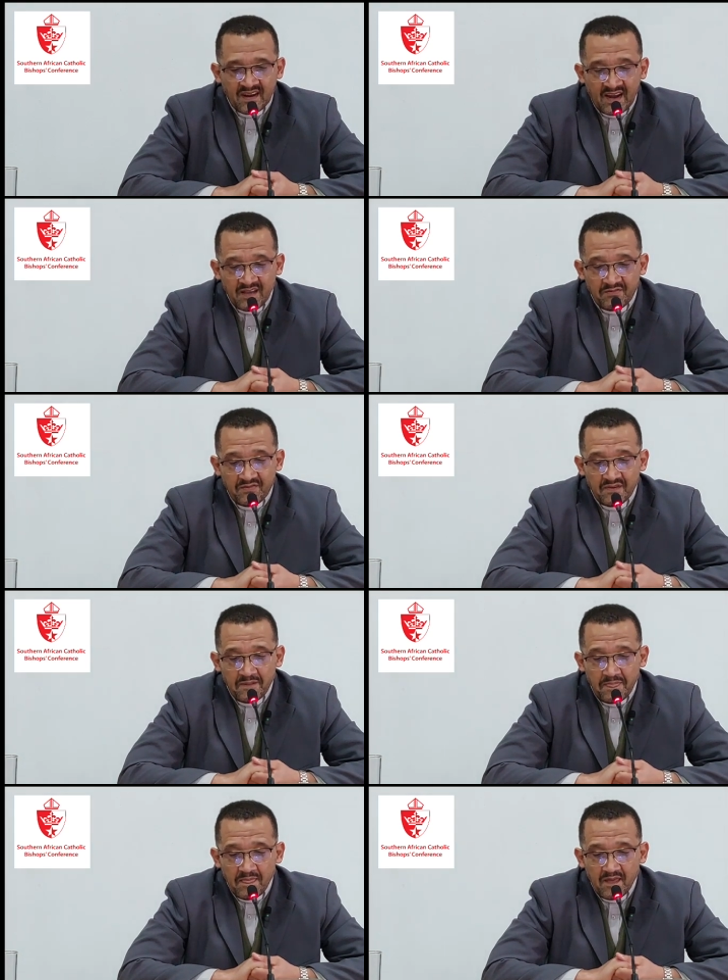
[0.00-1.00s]
life.
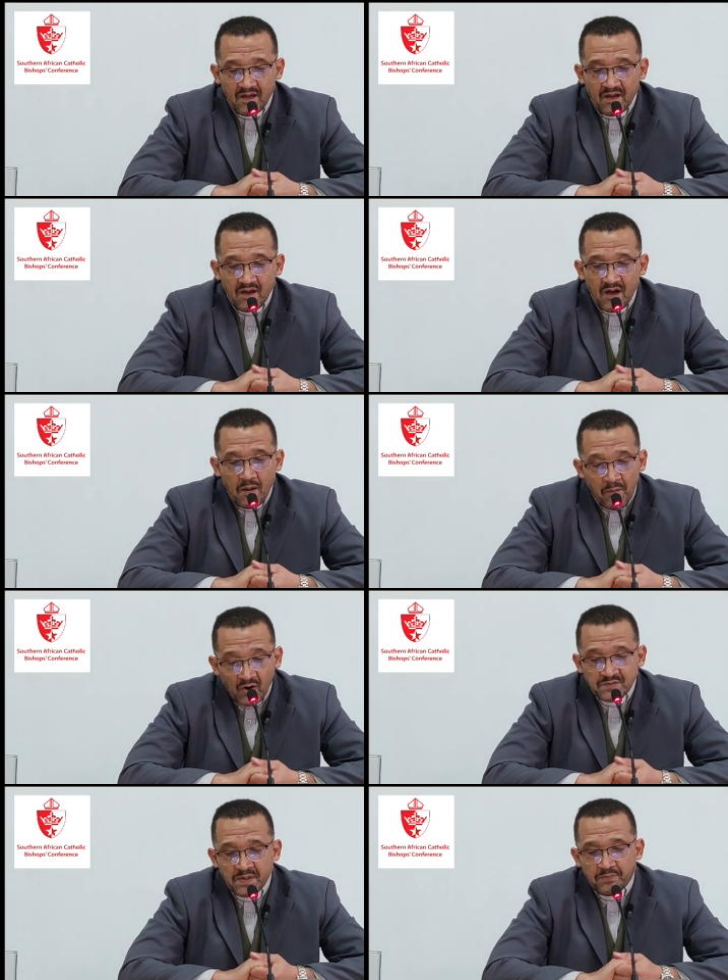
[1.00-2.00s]

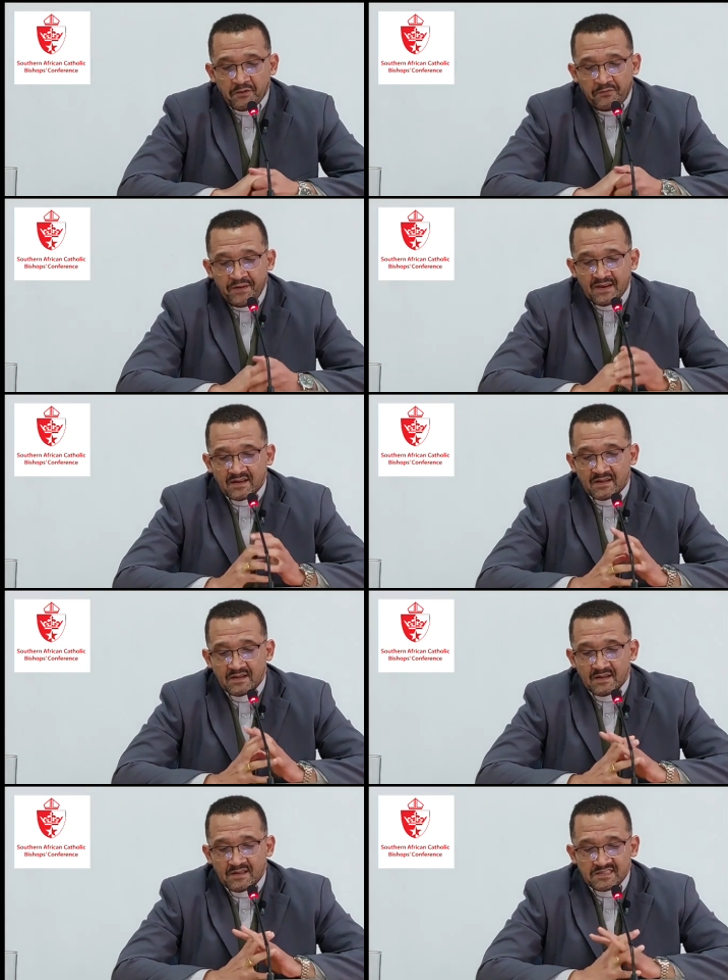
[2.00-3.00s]
Most people feel
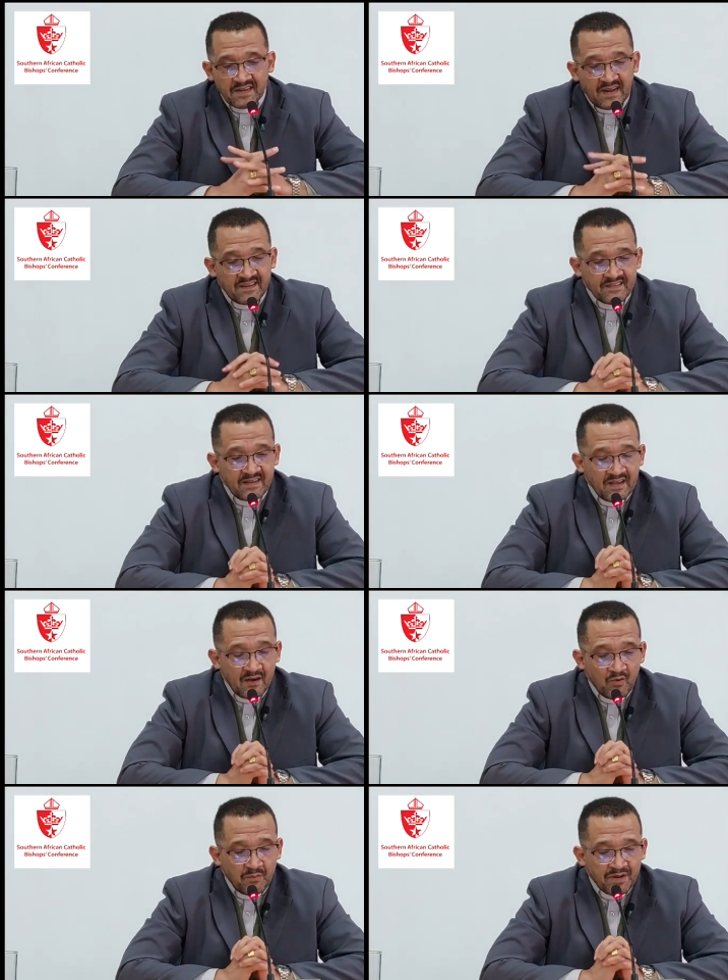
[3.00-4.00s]
this country
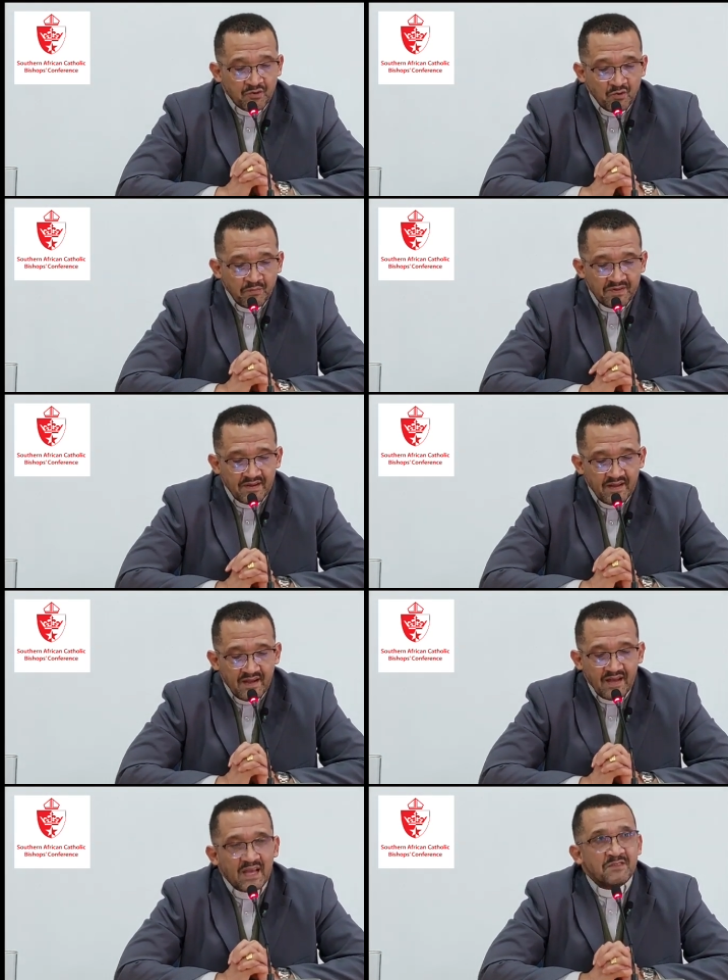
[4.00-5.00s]
will be doomed
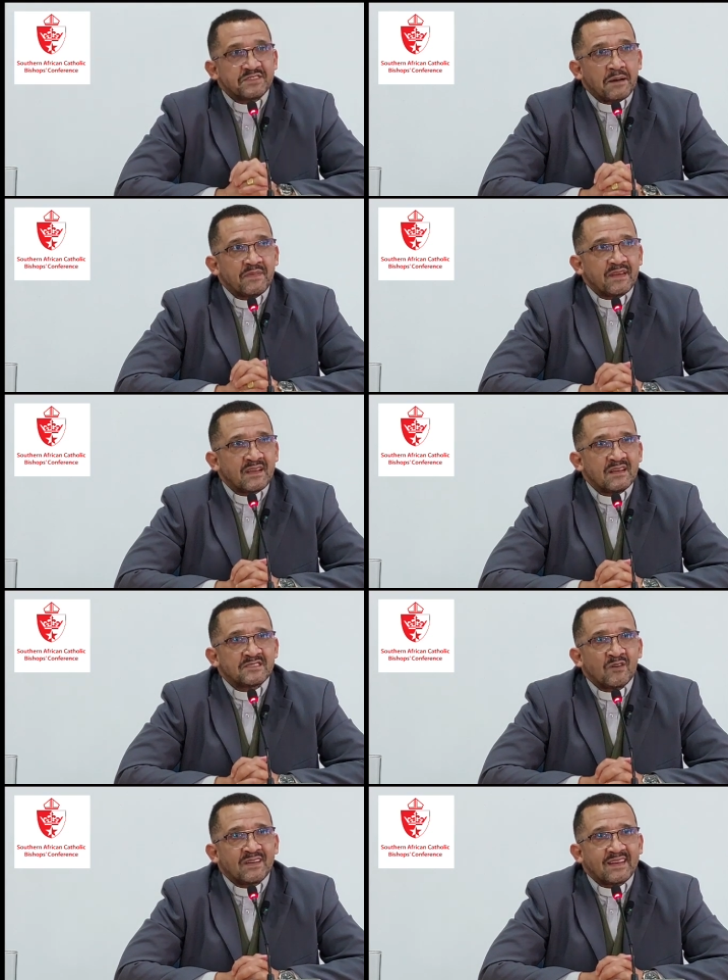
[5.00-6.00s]
if something is
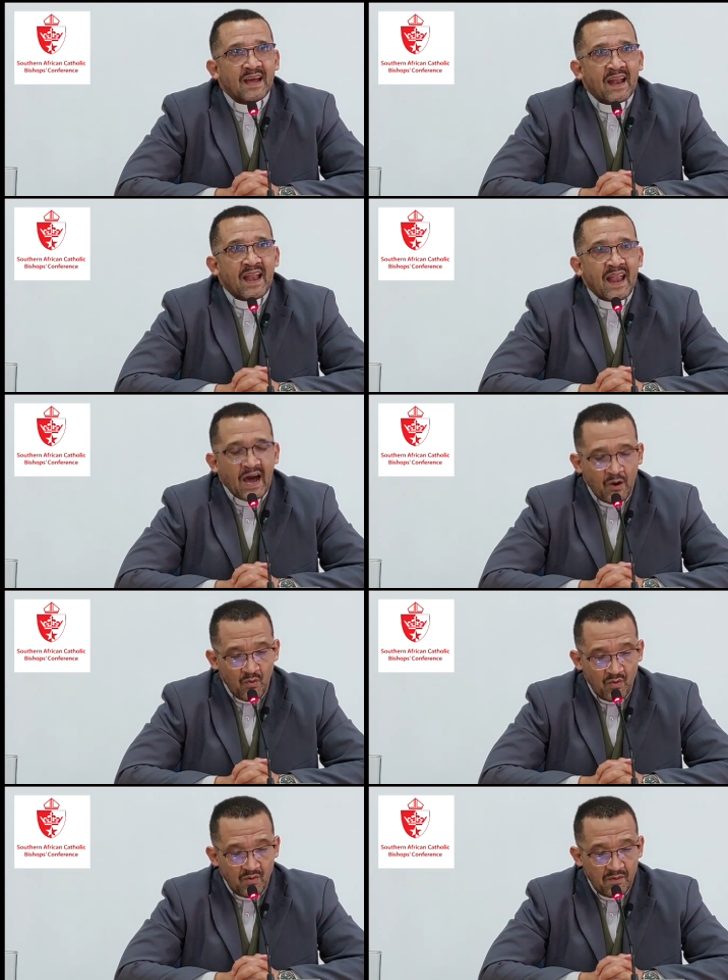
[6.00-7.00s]
not done now.
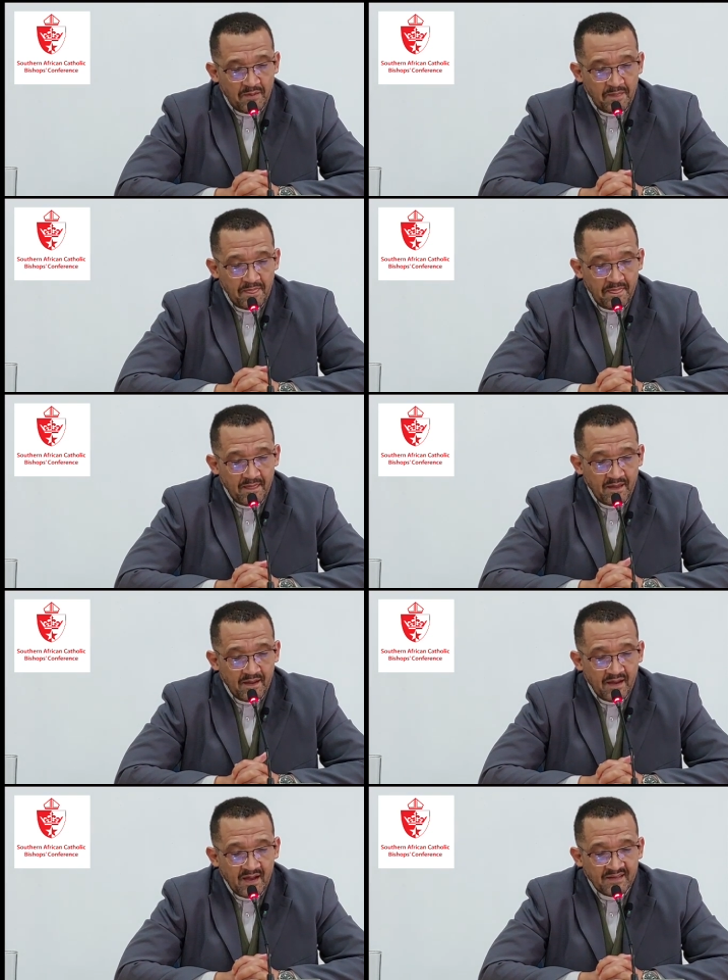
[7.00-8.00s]

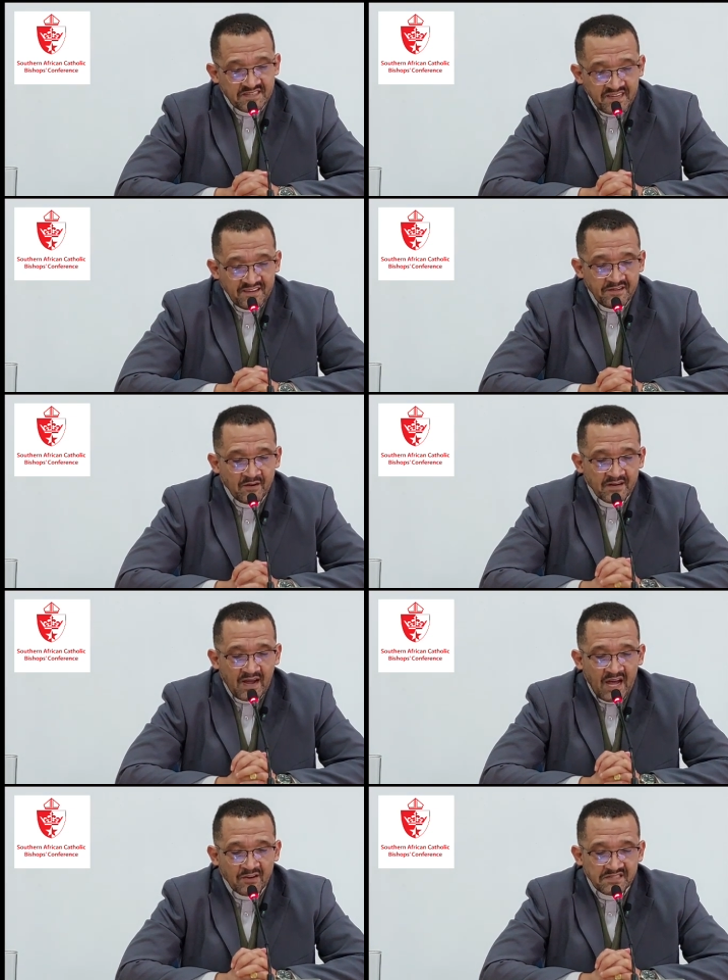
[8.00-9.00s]
The session on
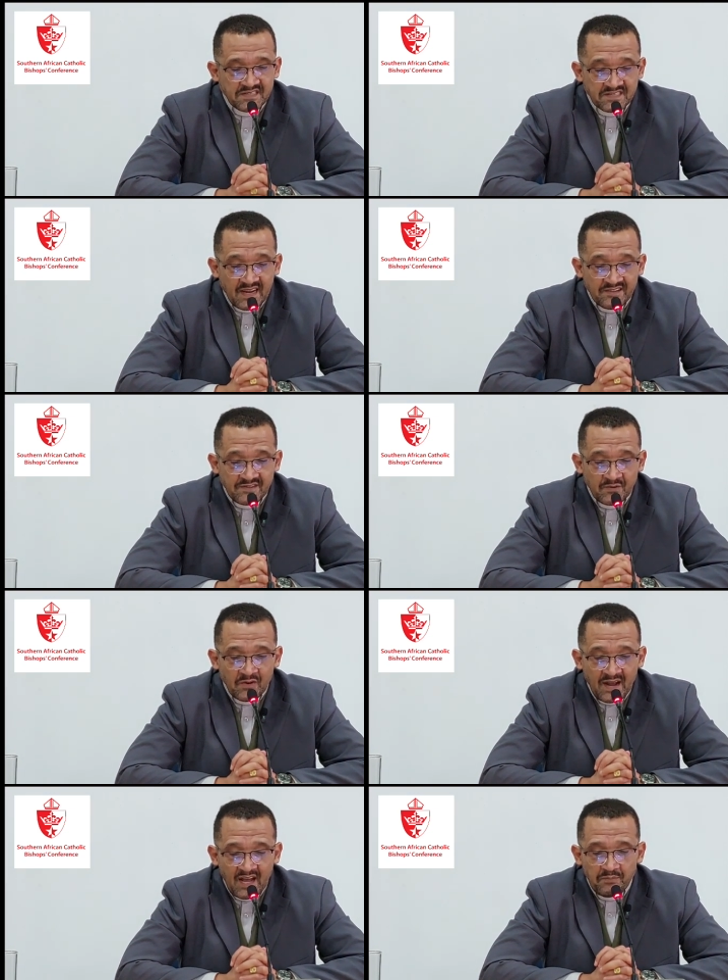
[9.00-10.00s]
Kairos discussion
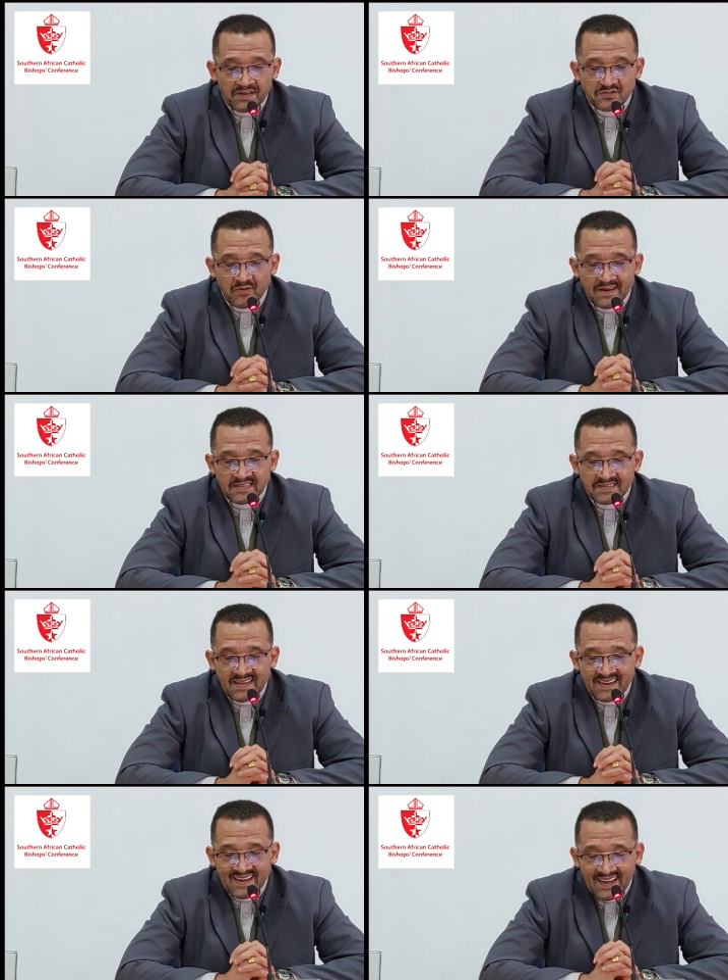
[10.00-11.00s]
will help us to
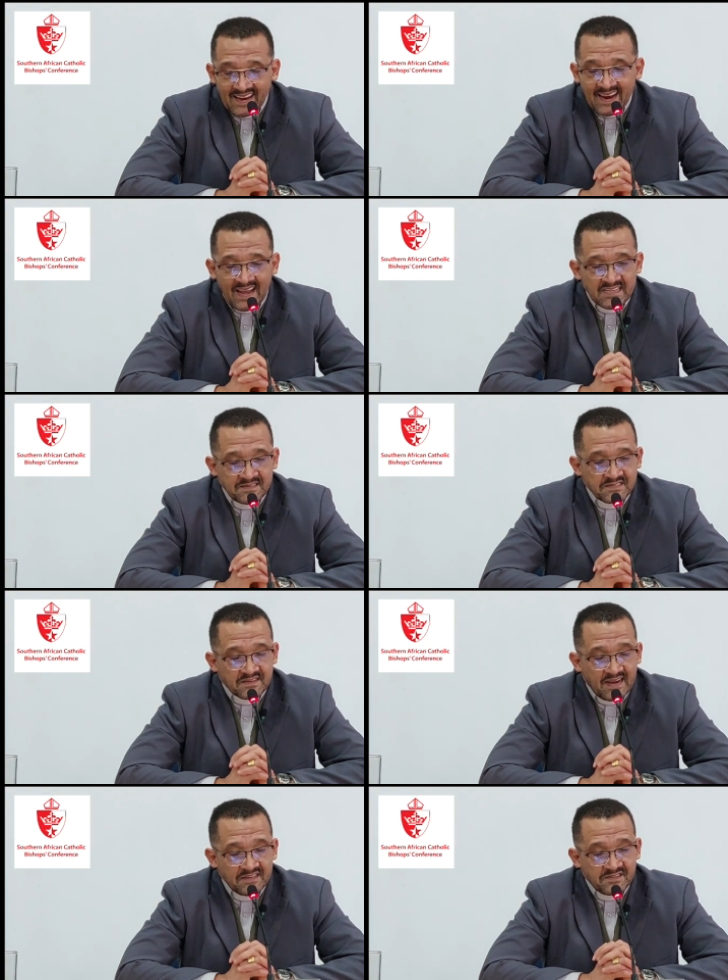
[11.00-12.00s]
understand and analyze this
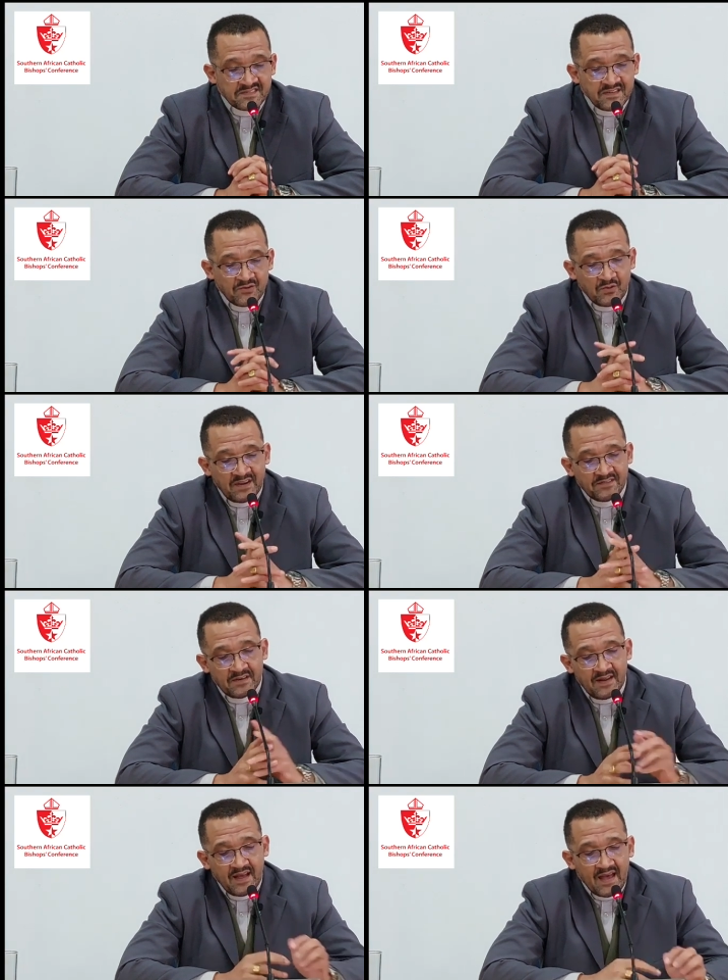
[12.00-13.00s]
crisis situation